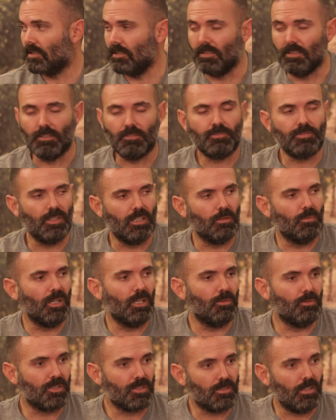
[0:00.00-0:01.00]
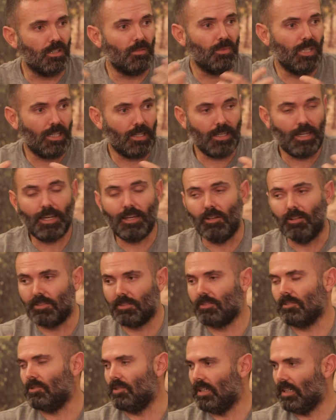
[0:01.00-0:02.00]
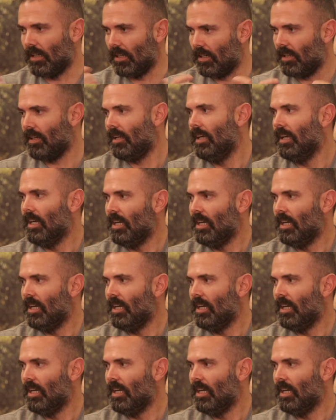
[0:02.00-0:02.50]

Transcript: You know, a friend of mine was trying to make a health drink